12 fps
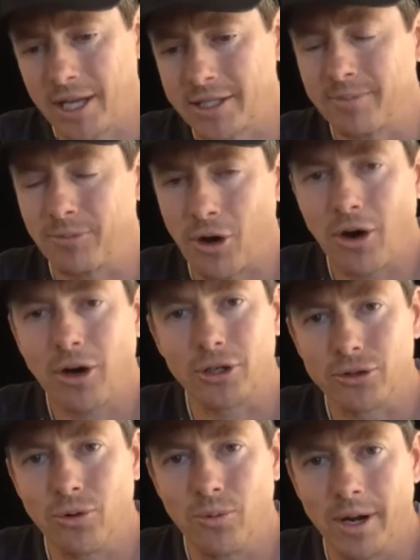some car
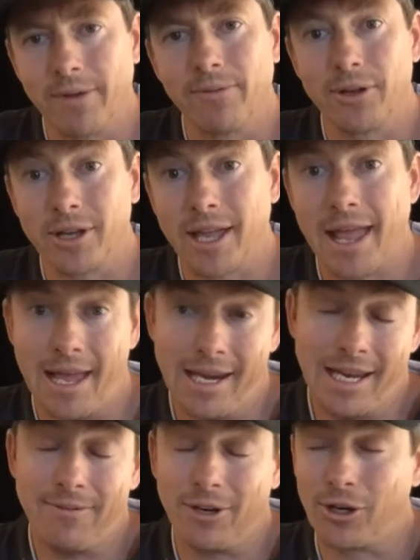control whenever you can.
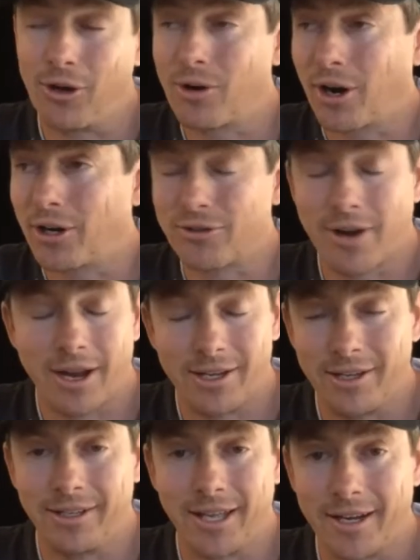Even a go-kart track,
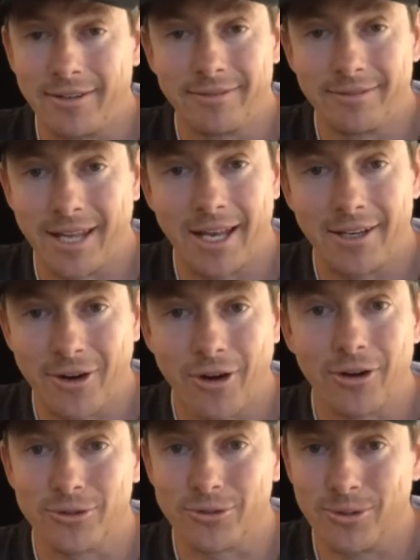you can gain car
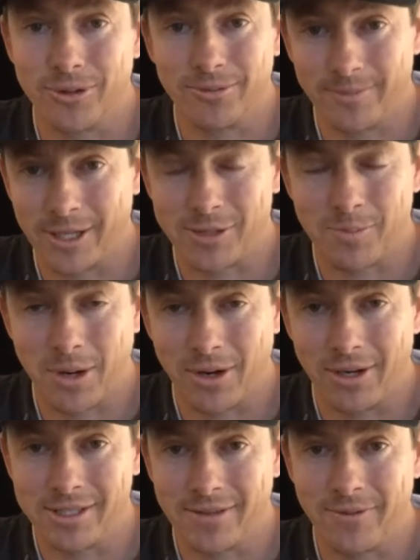control
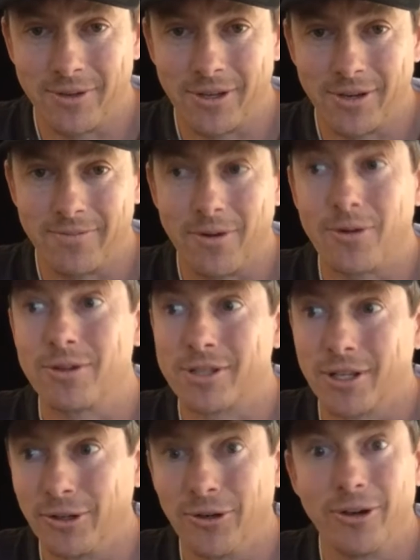experience if you can focus
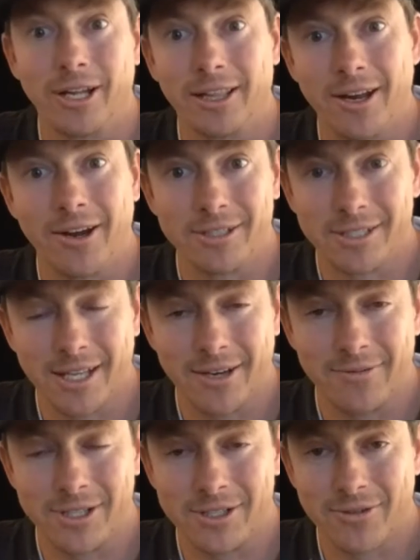on learning there instead
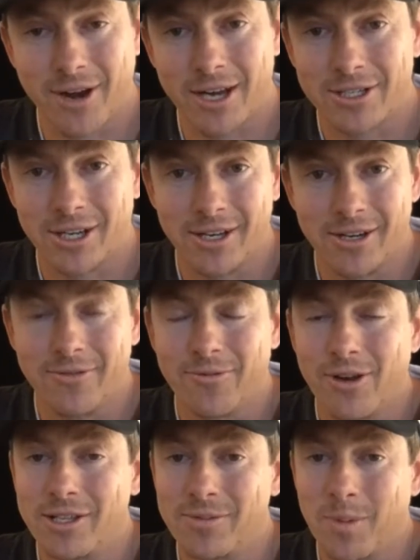of just crashing into your
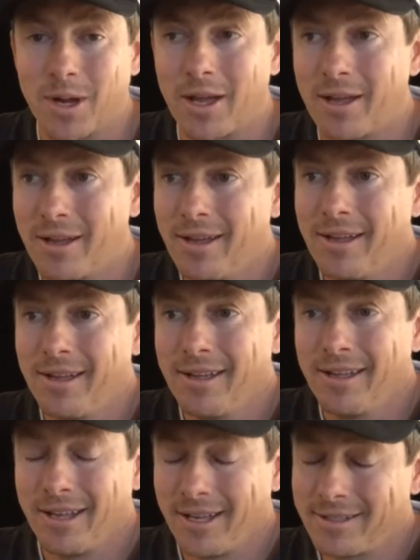friends. But
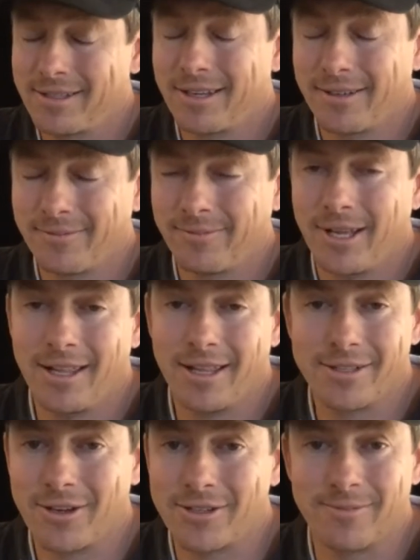it's yeah,
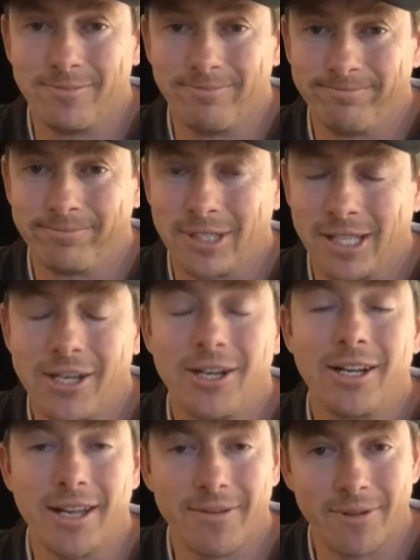that's awesome. Glad you
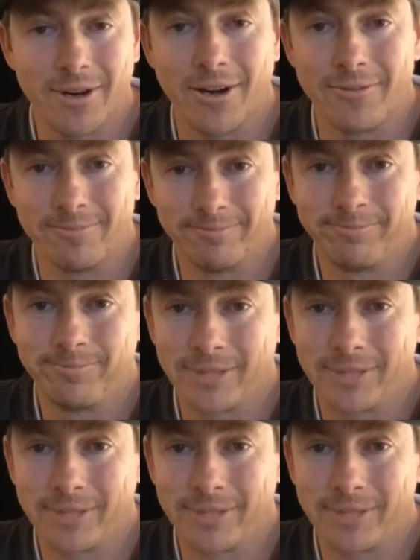didn't get fired. I